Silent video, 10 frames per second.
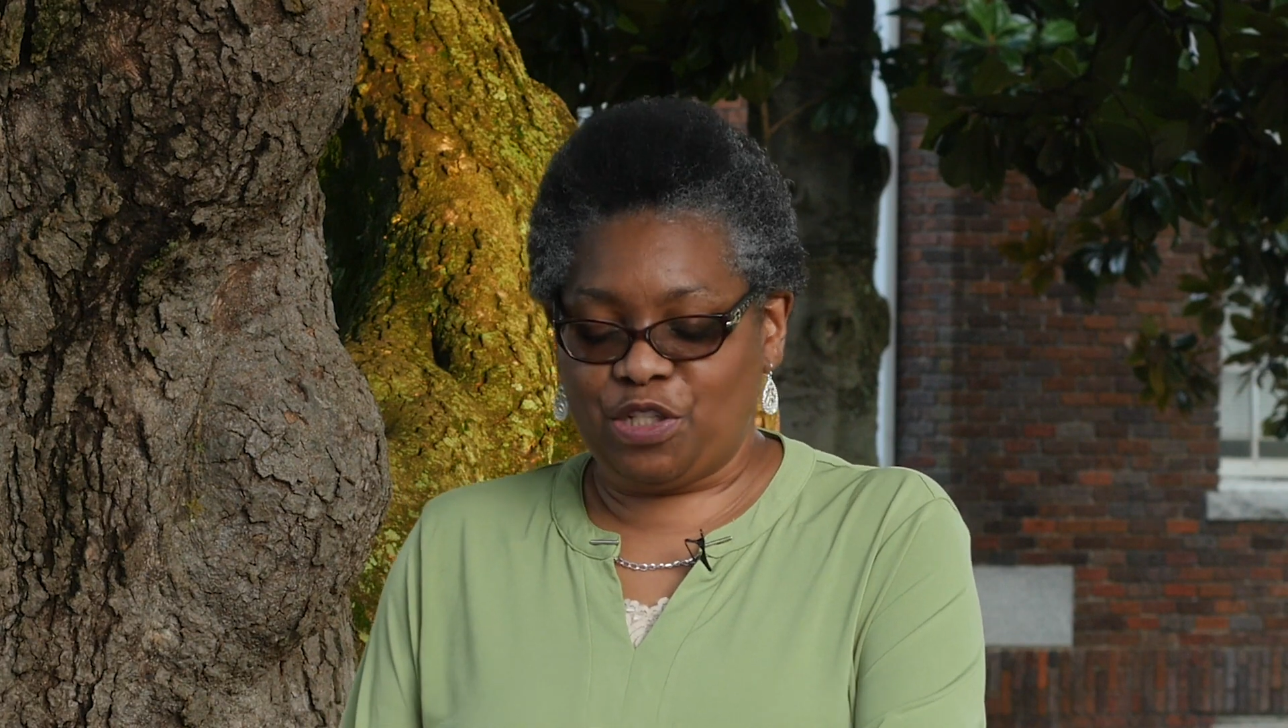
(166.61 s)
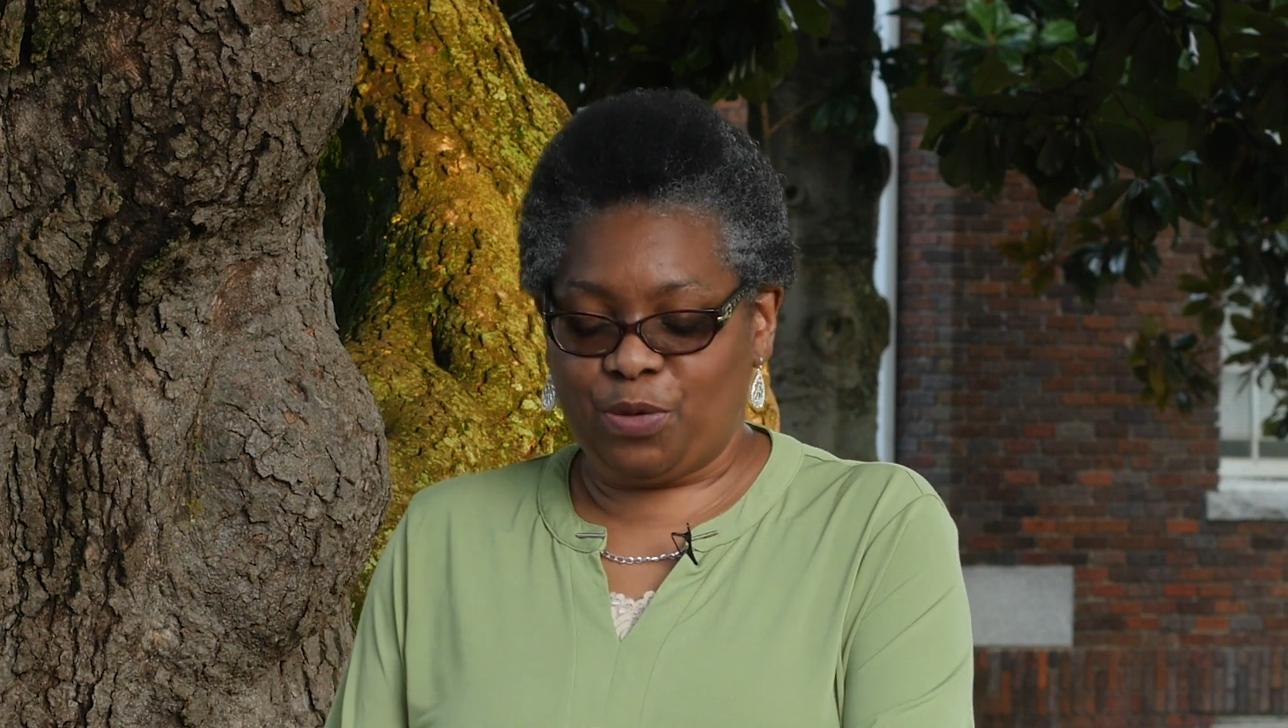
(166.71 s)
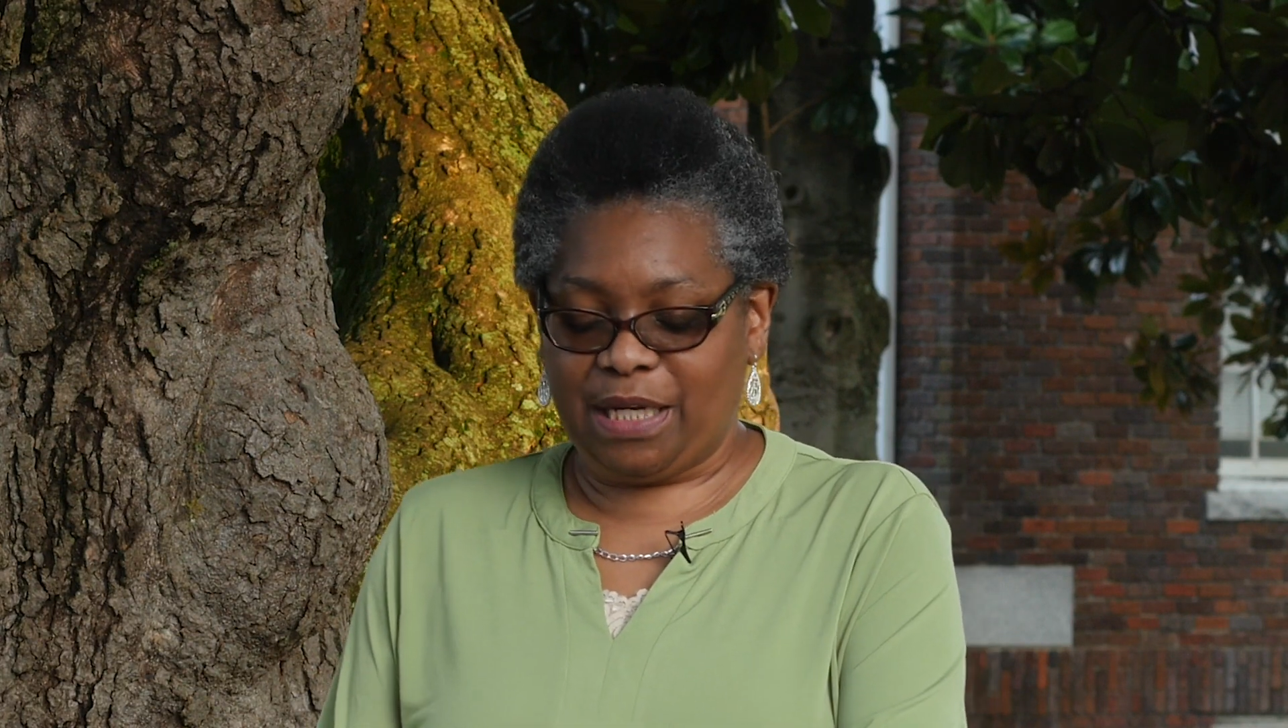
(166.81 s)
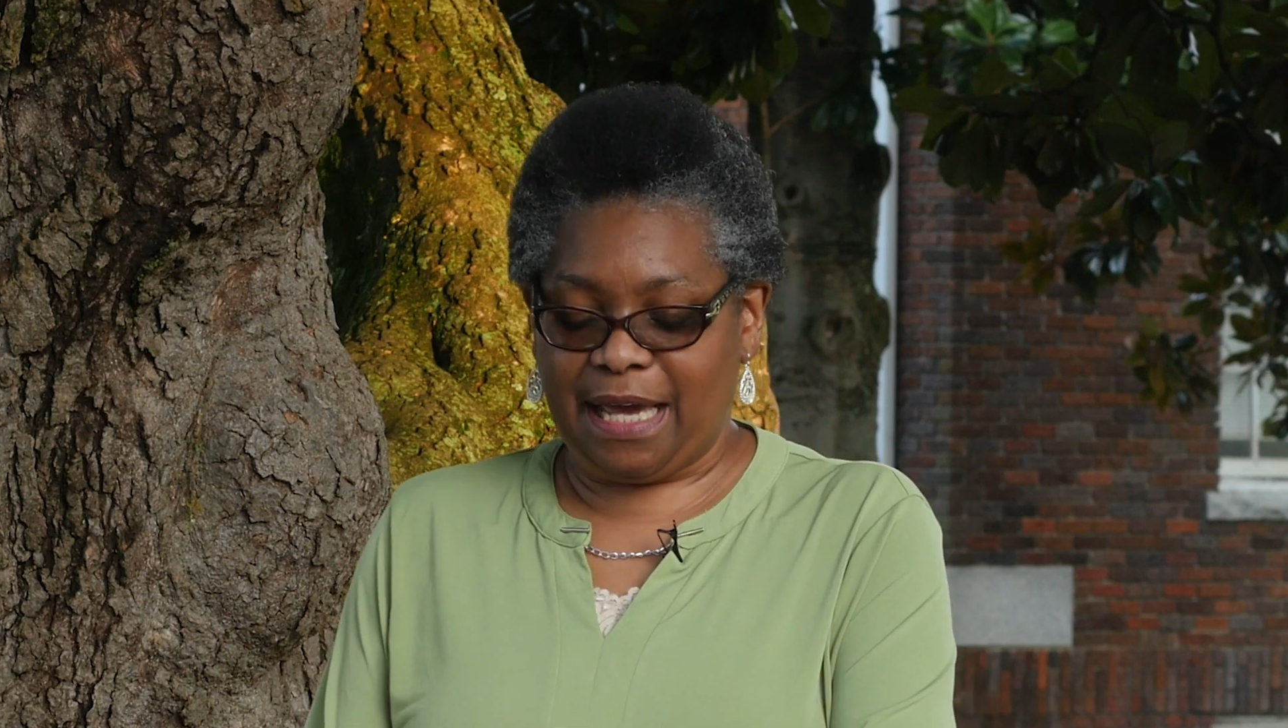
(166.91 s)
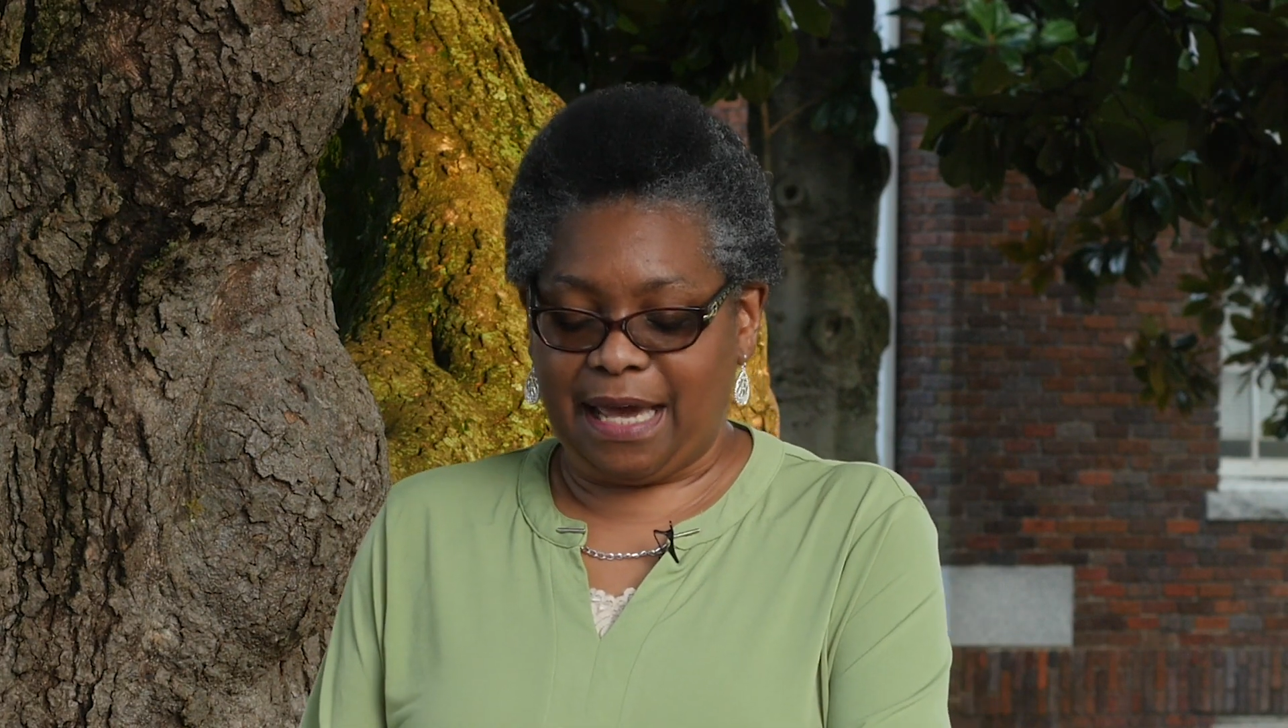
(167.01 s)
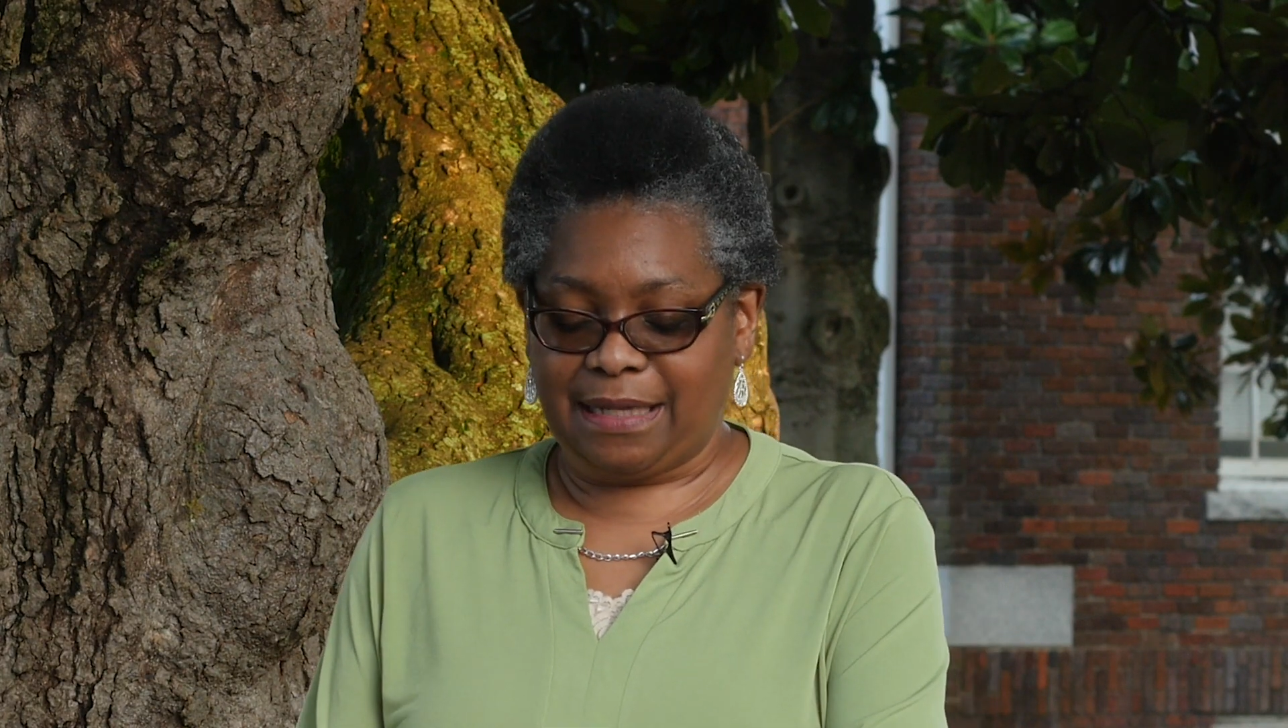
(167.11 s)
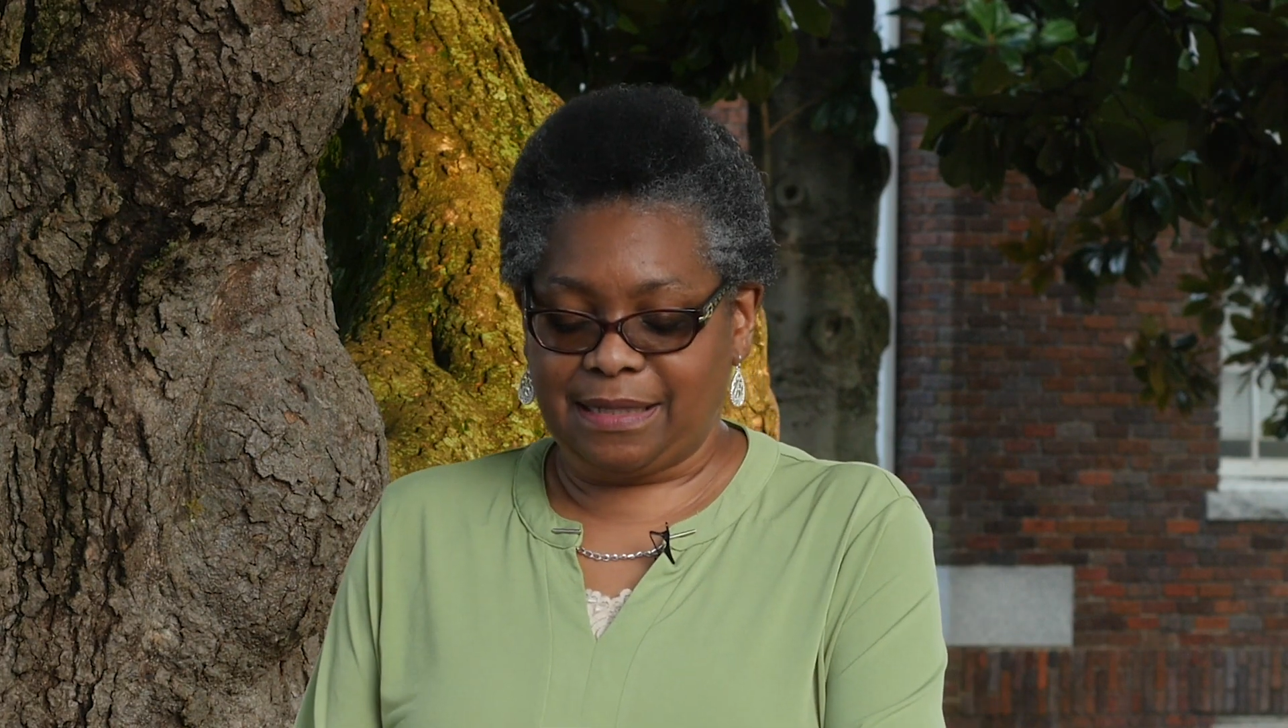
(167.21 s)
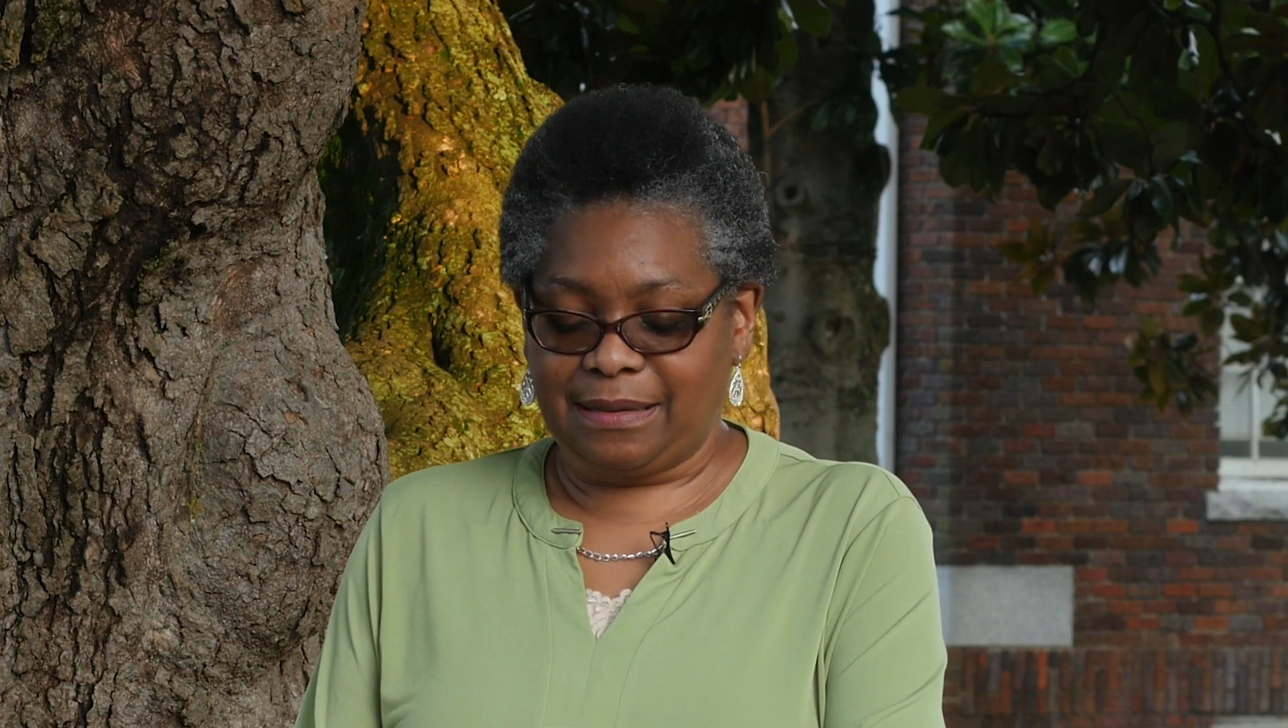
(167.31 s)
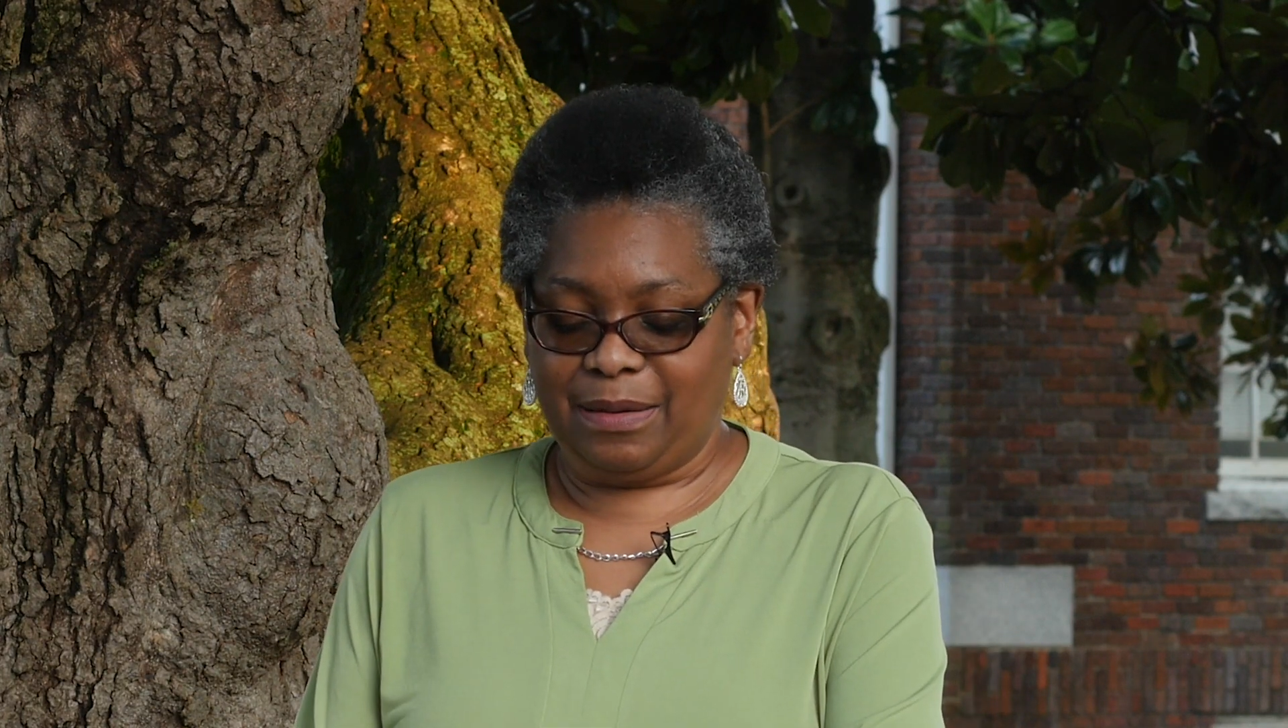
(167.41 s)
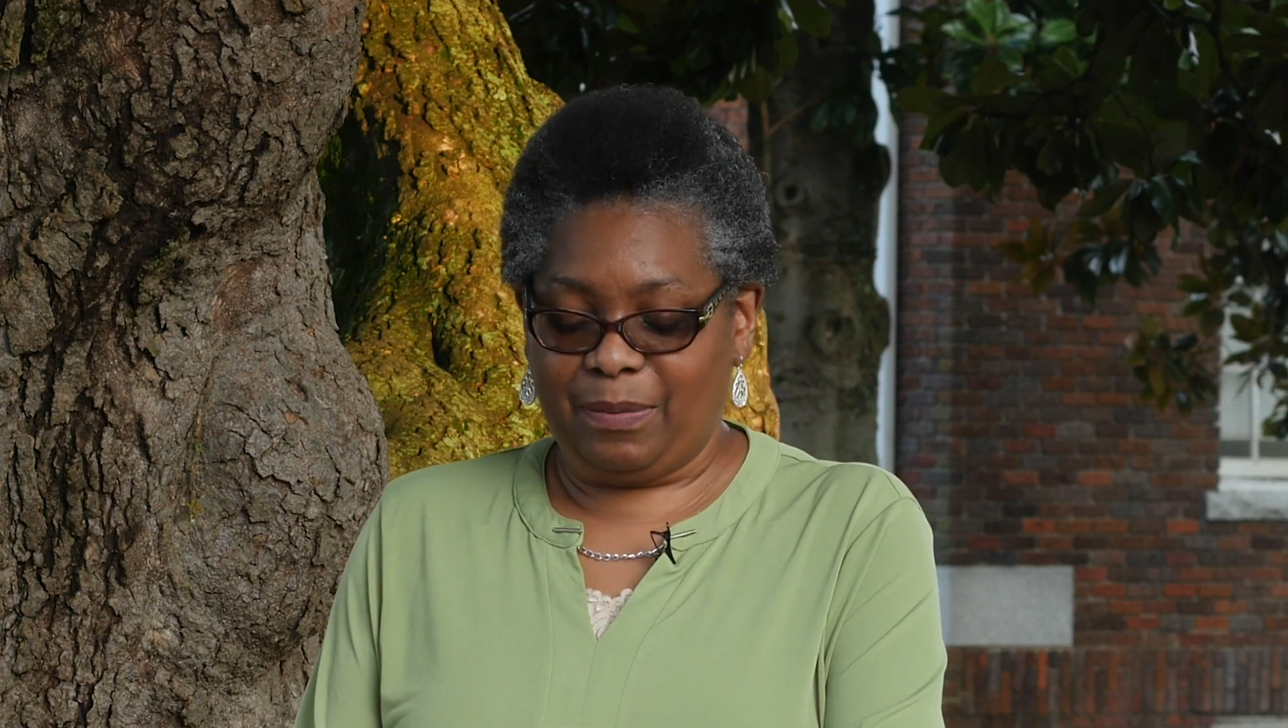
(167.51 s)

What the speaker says: 28,